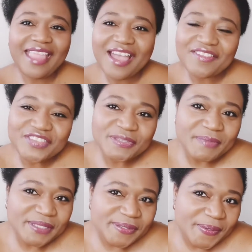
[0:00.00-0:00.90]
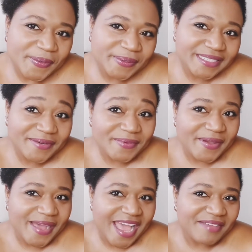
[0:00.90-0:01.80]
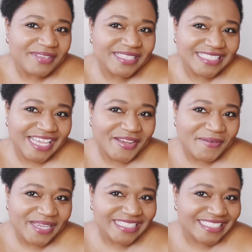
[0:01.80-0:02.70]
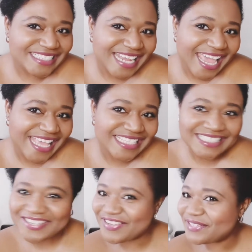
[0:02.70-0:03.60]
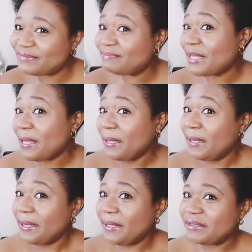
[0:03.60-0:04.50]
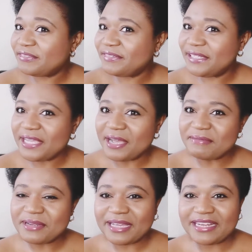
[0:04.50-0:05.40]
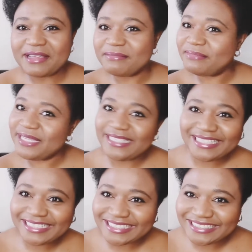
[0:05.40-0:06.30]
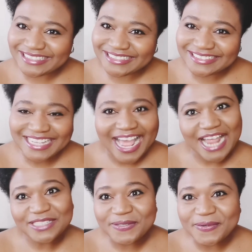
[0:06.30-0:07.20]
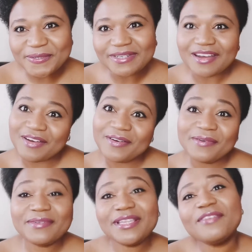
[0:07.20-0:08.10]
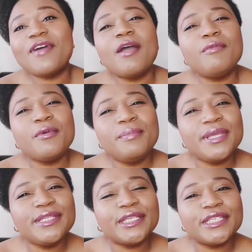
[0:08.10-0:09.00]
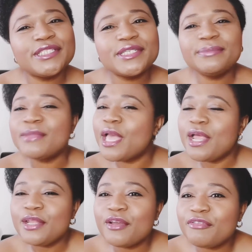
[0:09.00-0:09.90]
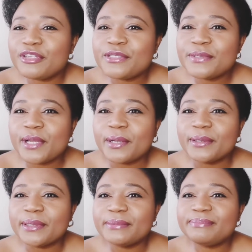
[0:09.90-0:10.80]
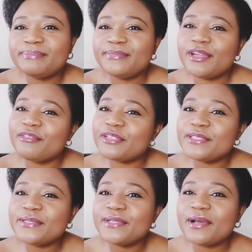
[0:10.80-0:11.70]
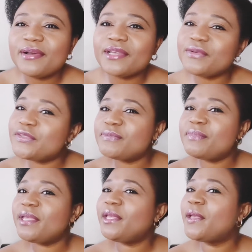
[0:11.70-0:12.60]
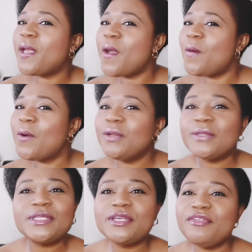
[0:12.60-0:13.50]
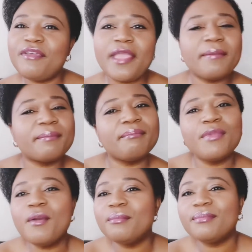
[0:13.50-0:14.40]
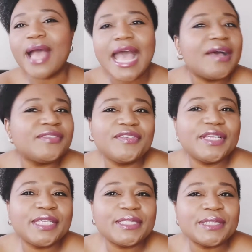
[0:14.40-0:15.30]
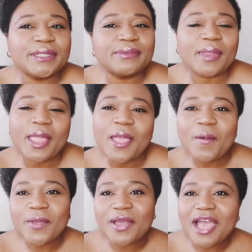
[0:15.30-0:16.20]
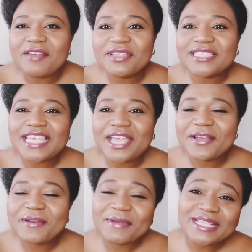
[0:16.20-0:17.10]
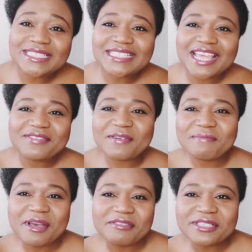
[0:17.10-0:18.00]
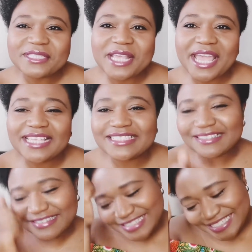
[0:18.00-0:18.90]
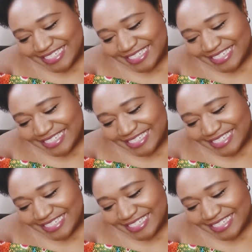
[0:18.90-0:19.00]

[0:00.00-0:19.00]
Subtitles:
I've just been told we are having takeaway today, so hopefully I'm not gonna be in the kitchen at all. Or if I will be in the kitchen, not for too long, it will just be one or two things, boom, out of the kitchen. We are having takeaway today for Mother's Day, so yeah.